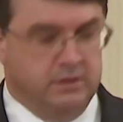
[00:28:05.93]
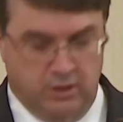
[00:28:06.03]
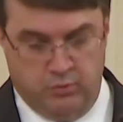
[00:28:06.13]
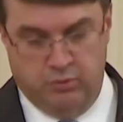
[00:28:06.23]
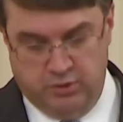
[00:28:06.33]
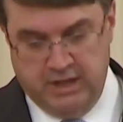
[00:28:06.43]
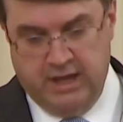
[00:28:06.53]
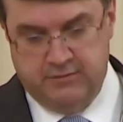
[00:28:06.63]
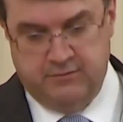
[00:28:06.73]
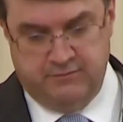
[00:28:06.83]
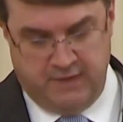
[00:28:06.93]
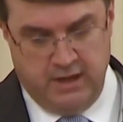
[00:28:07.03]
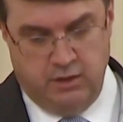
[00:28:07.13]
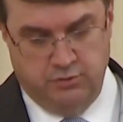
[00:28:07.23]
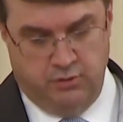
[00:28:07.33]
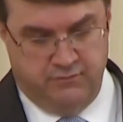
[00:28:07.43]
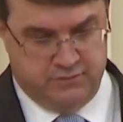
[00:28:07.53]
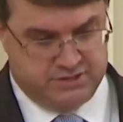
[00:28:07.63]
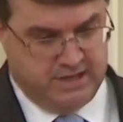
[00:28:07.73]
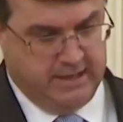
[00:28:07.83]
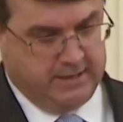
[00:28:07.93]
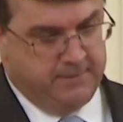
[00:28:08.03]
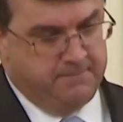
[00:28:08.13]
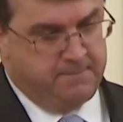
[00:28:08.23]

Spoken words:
that we will not fail nor forsake